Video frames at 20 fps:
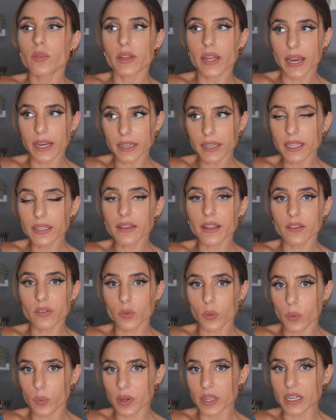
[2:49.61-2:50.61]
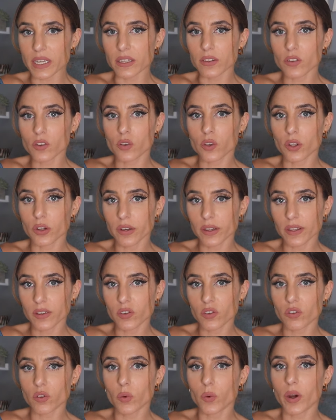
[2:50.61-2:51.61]
I think that's what we need to look
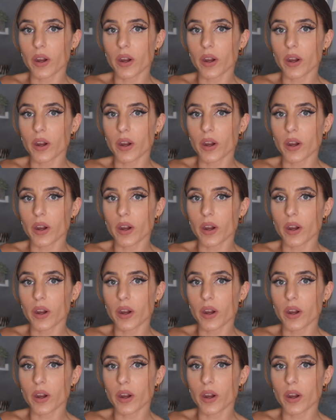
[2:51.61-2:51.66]
into